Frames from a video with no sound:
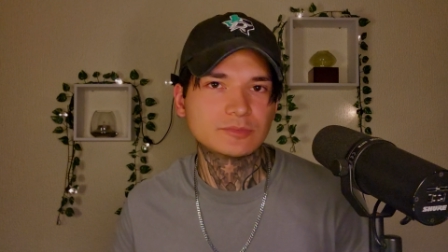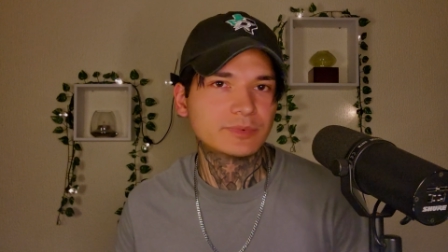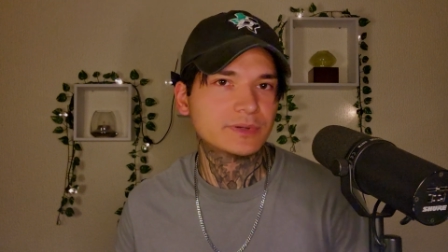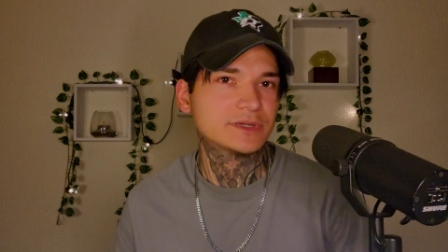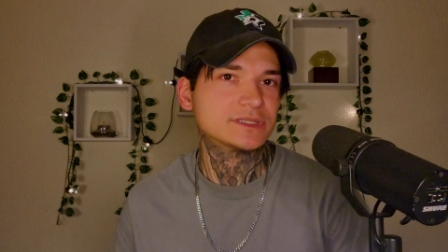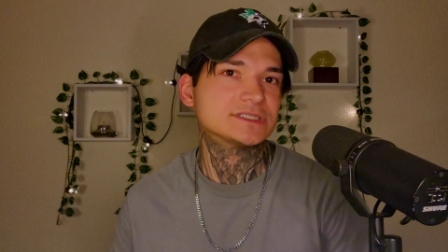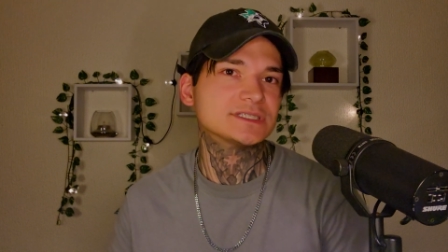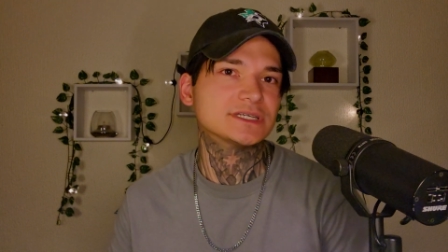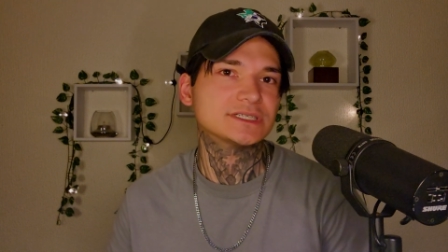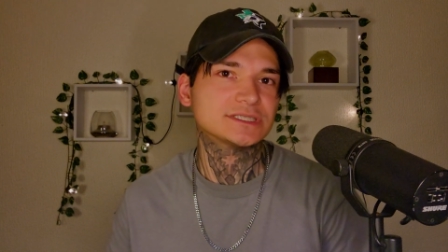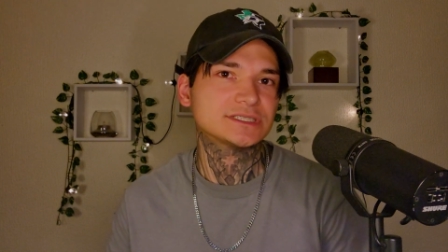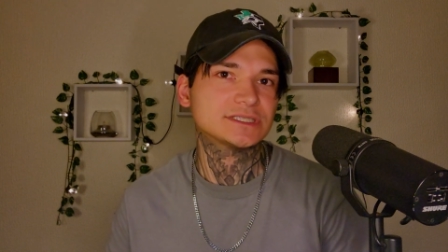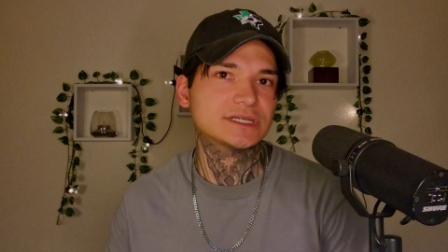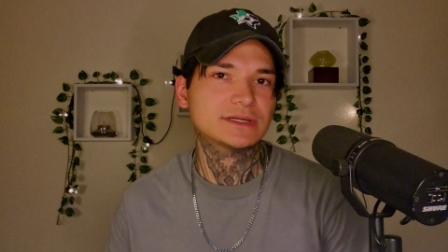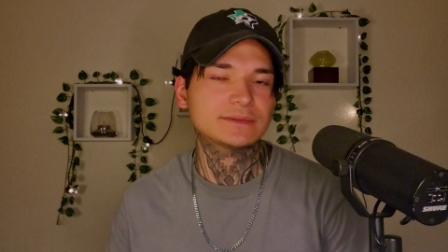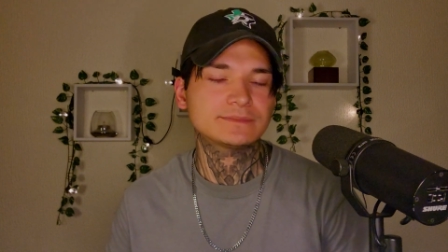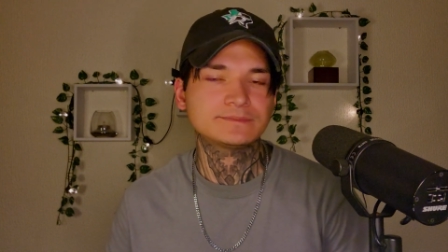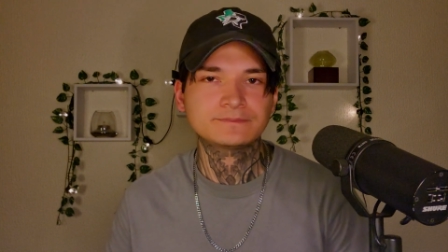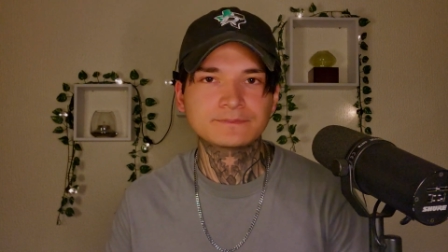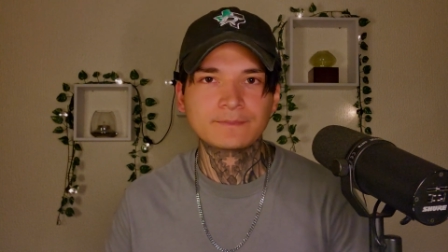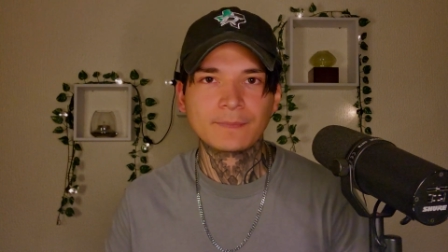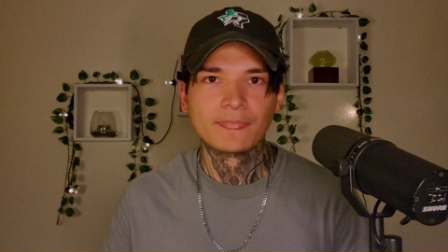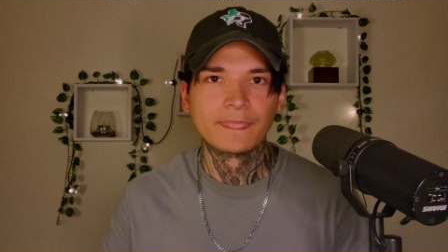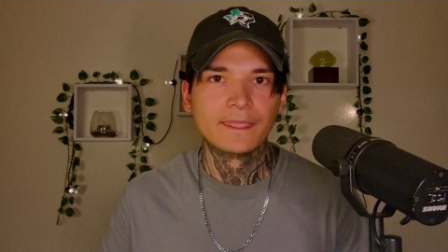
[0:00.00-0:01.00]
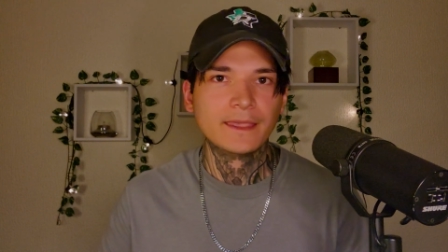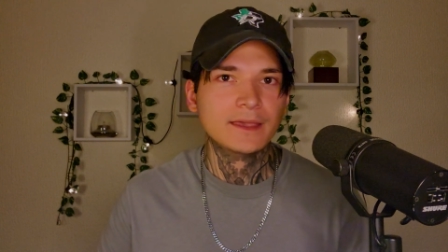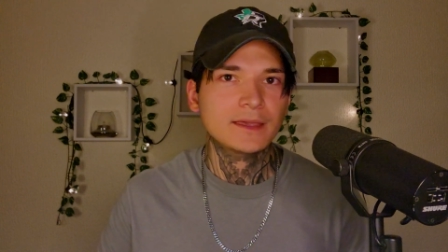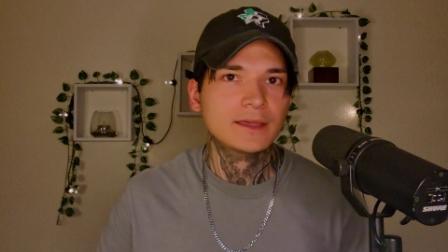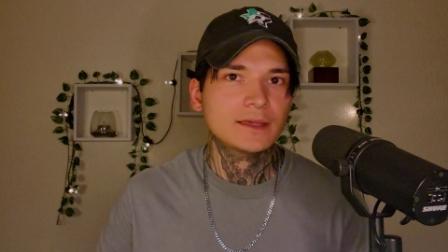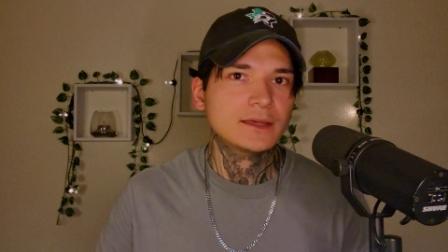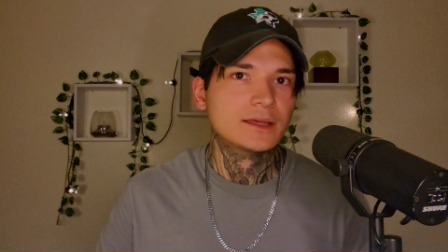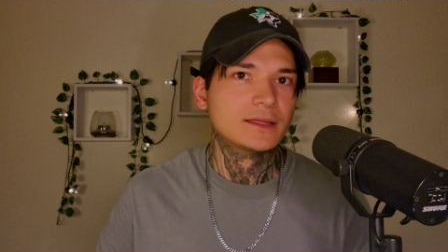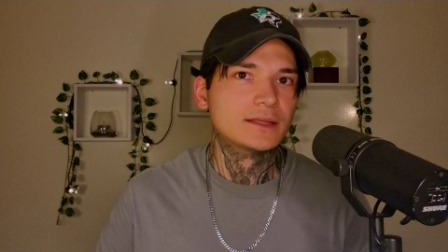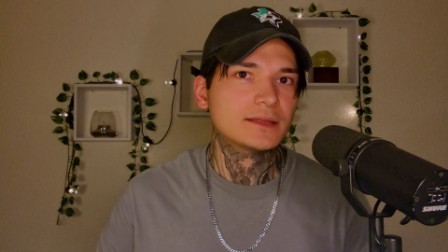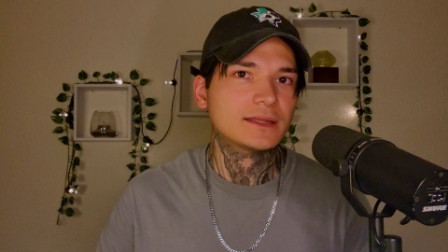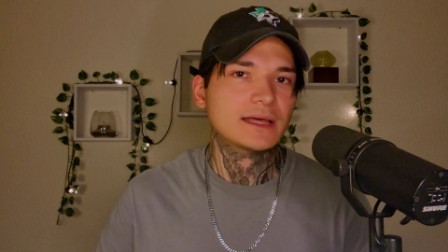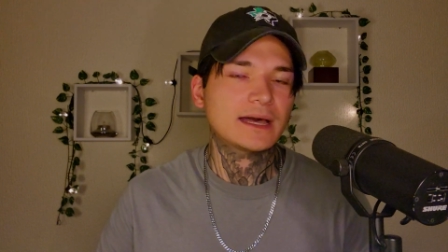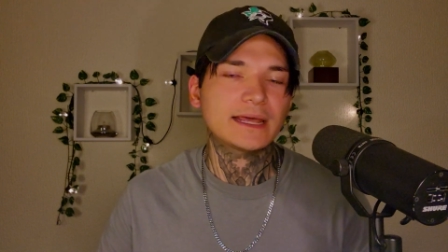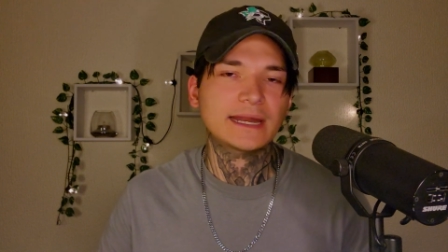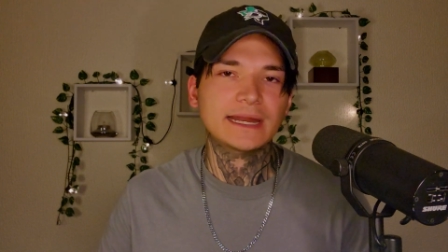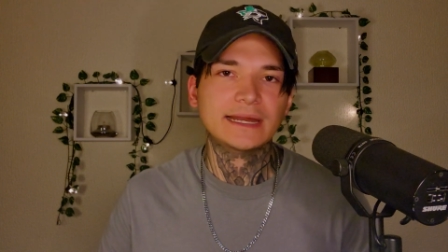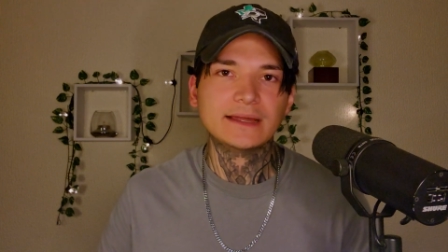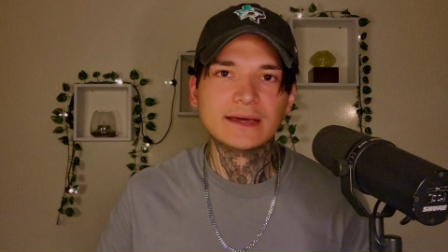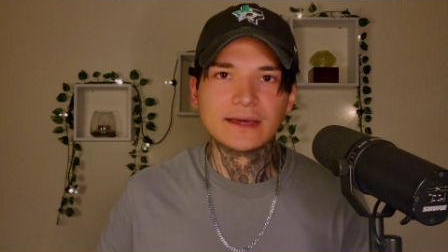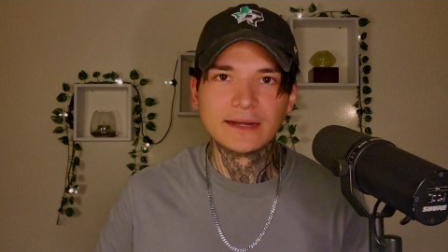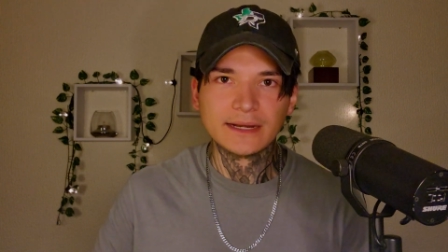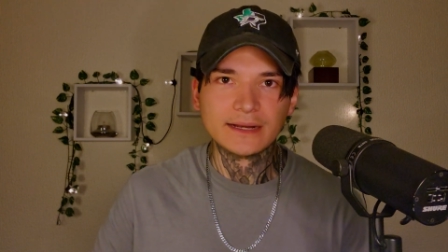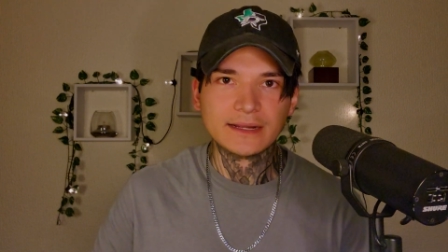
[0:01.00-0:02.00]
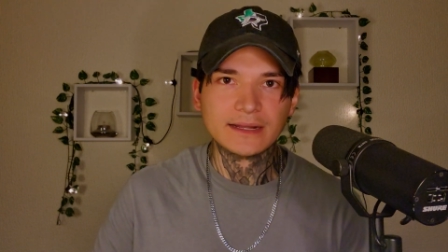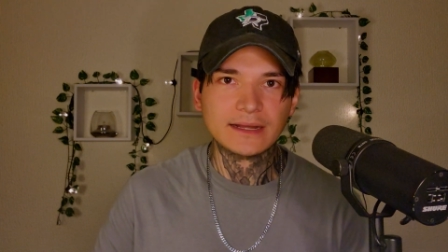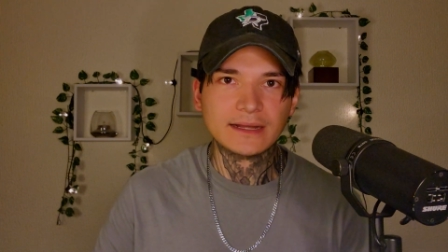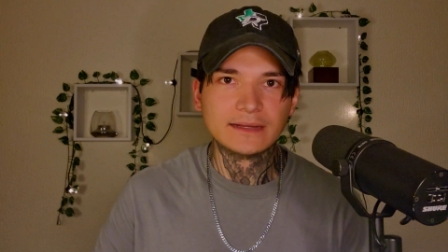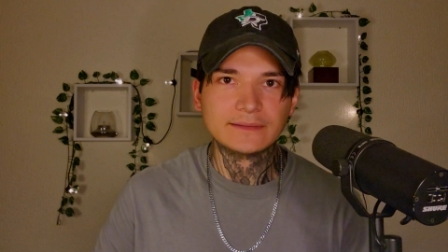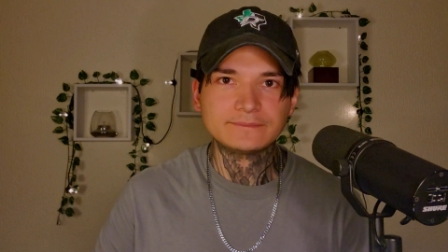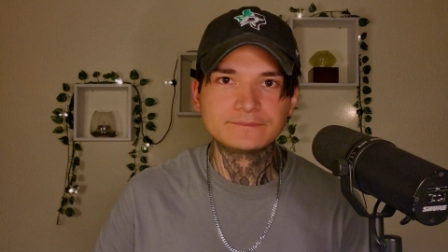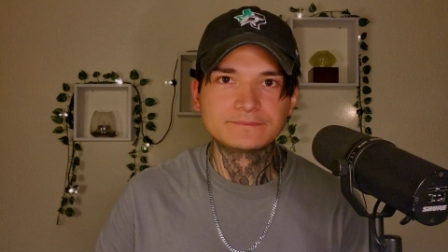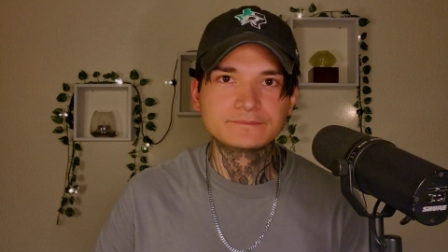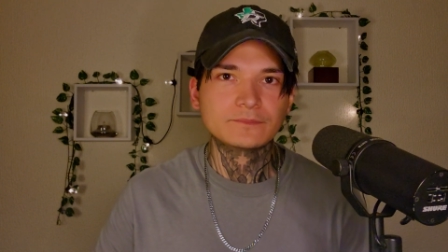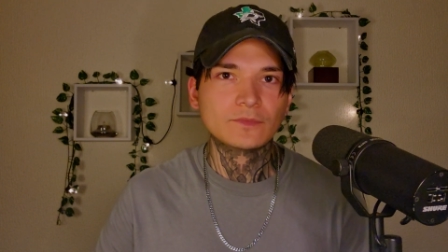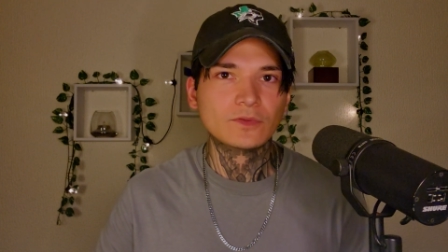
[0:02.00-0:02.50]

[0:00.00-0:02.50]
position. La-di-da-di-da.